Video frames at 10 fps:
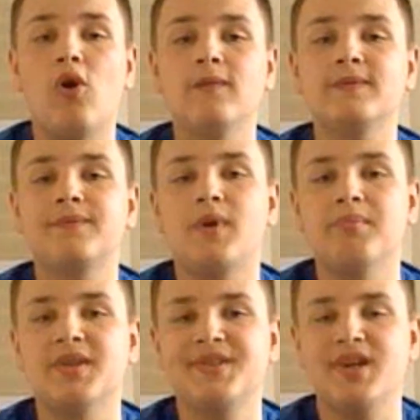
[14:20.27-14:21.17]
off
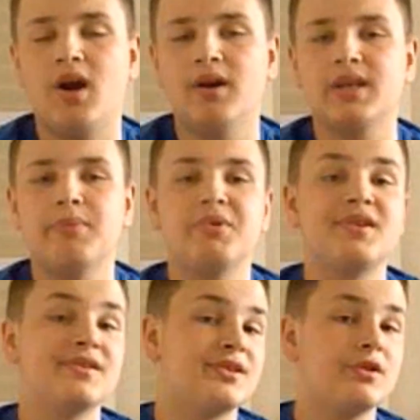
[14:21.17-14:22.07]
from the target
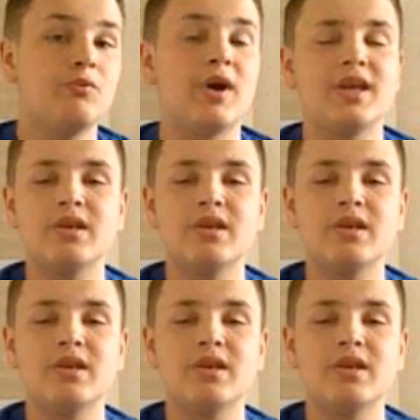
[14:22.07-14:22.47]
because of the way